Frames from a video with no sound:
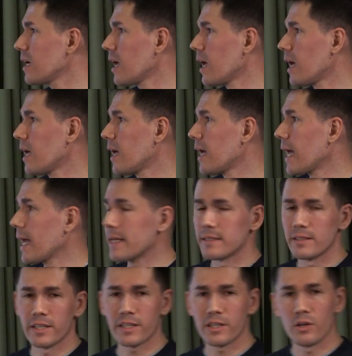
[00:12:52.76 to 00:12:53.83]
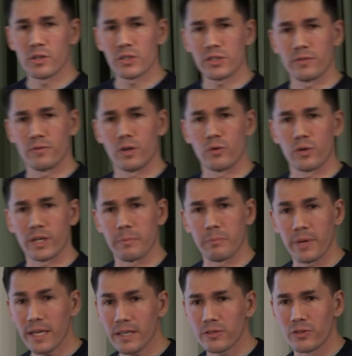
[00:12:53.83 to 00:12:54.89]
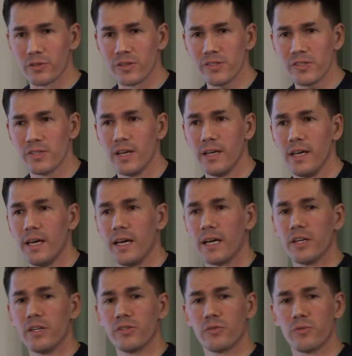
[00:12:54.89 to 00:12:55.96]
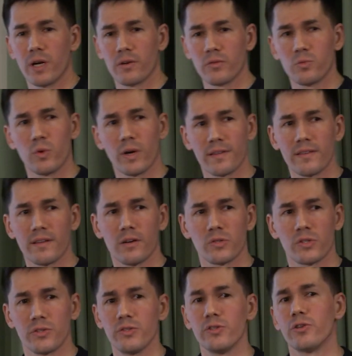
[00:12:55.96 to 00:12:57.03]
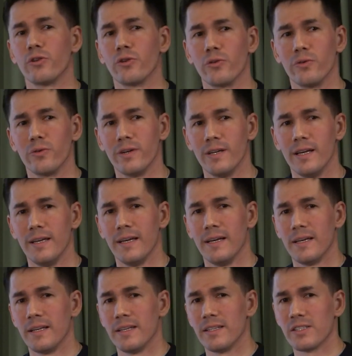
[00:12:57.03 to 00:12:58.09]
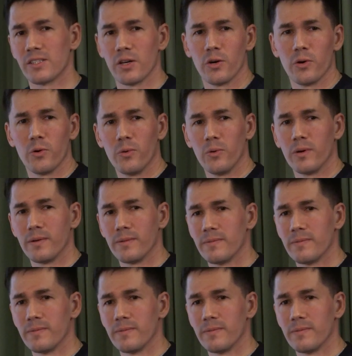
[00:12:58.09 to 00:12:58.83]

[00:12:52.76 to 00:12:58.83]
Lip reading: And the cost of our competitors is around 1,000 euro. So